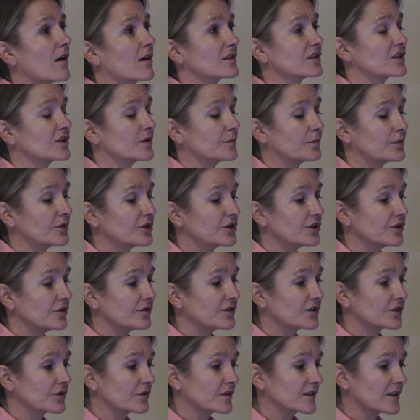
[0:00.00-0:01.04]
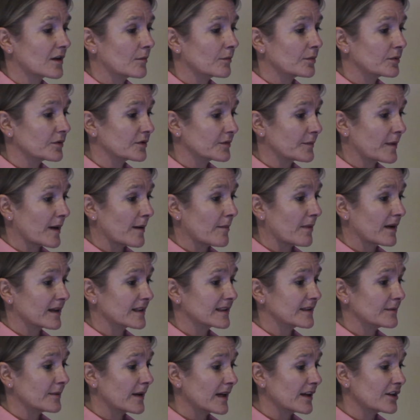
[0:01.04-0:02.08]
asked to produce your samples by
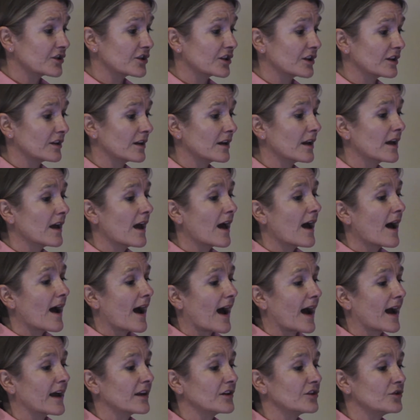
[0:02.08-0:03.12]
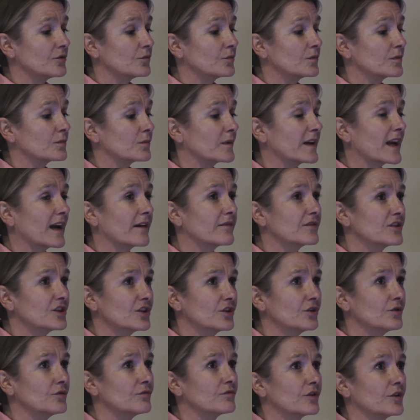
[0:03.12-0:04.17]
masturbation, and we have
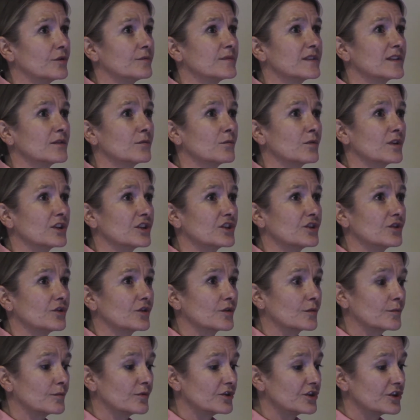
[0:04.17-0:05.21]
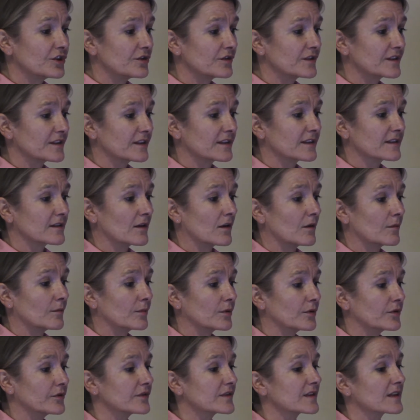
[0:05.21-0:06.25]
2 rooms in which you can produce the
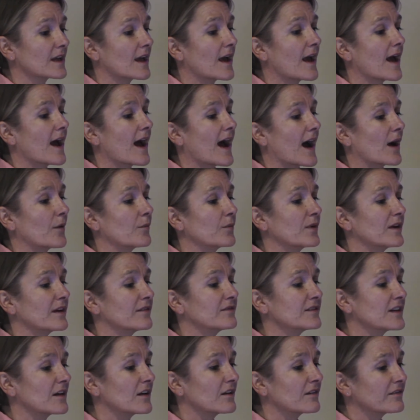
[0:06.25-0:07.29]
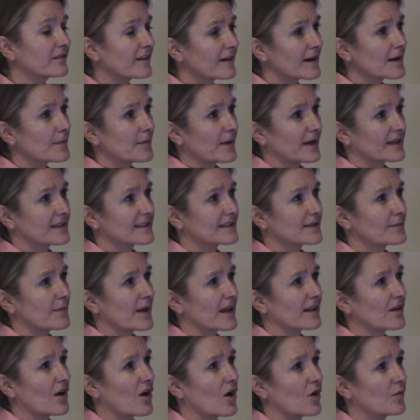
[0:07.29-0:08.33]
samples, and we have done our very best to
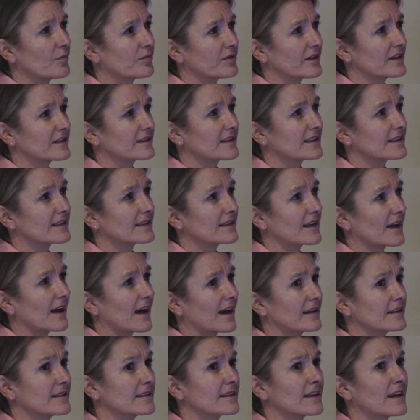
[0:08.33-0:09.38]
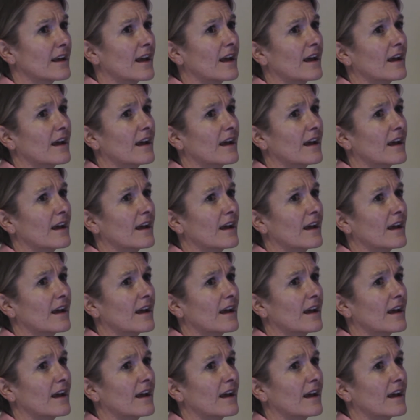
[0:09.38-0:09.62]
make the whole process as